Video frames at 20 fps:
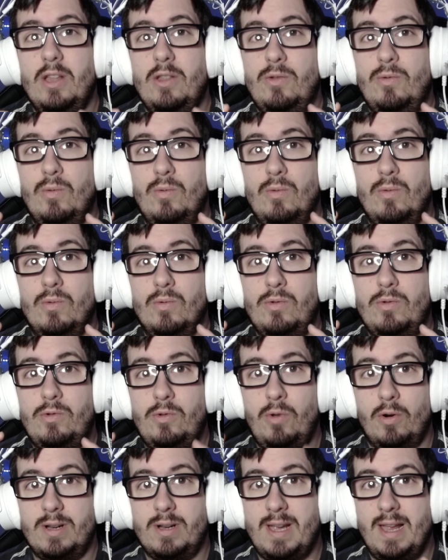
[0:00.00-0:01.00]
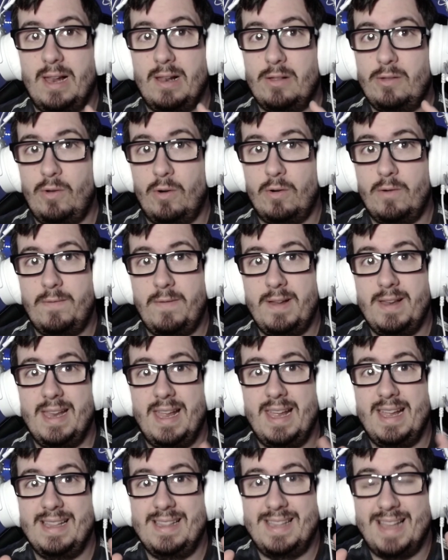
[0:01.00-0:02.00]
to Thorkell, Thorfinn
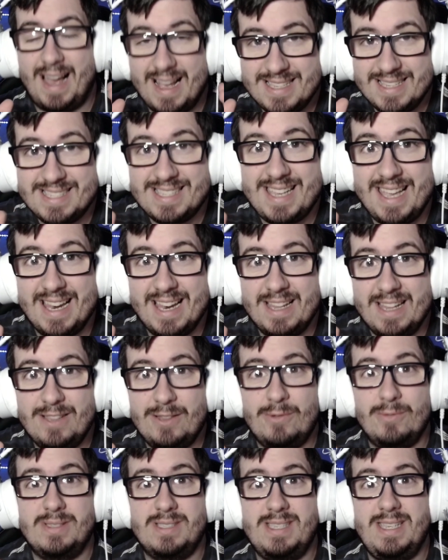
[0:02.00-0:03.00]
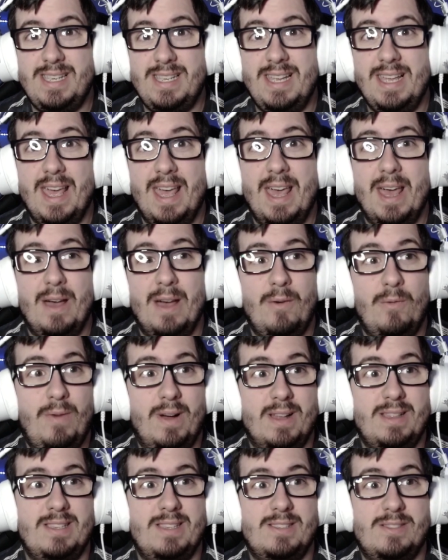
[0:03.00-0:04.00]
and Askeladd to see
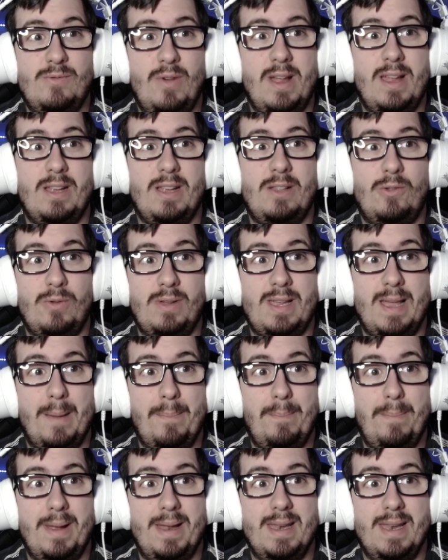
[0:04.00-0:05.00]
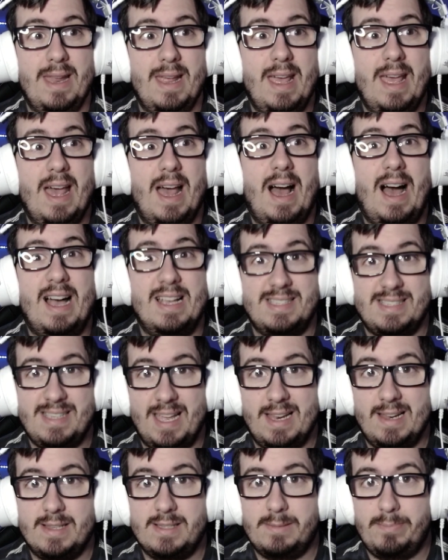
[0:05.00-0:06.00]
what is going to happen.
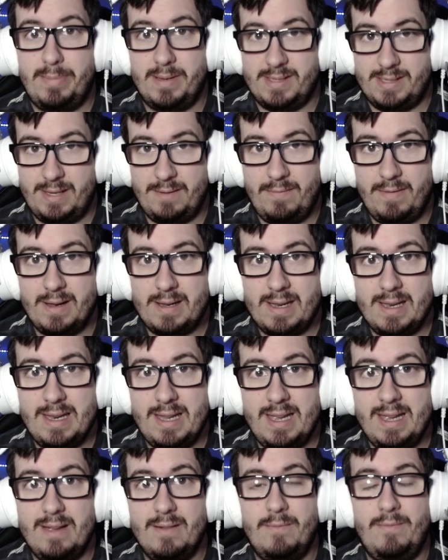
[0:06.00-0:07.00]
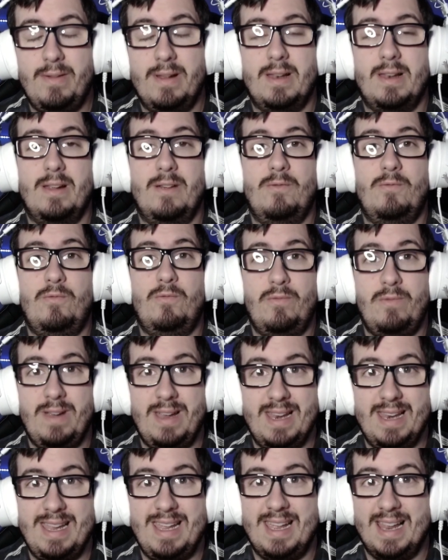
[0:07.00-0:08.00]
Askeladd specifically will
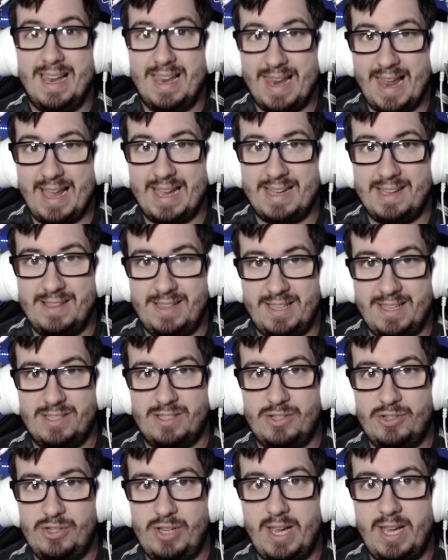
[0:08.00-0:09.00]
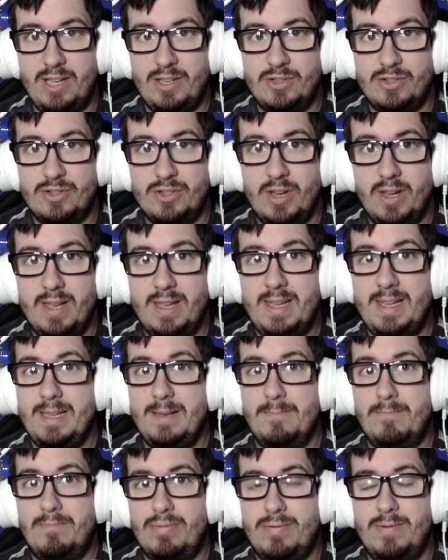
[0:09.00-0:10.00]
really like this change in
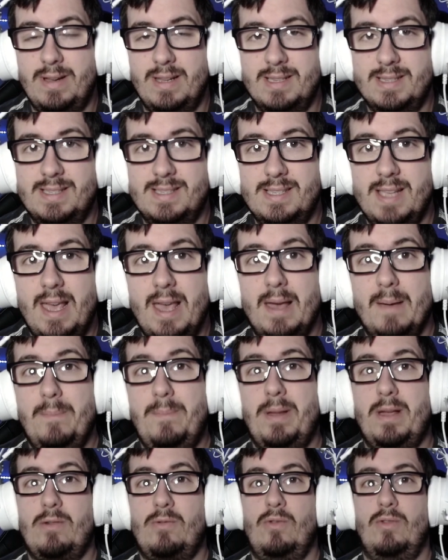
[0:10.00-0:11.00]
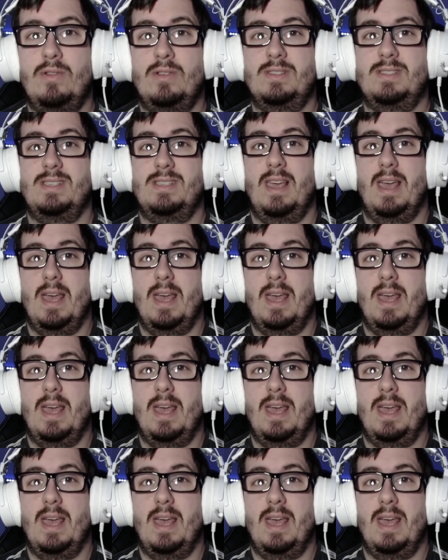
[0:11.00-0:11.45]
Prince, because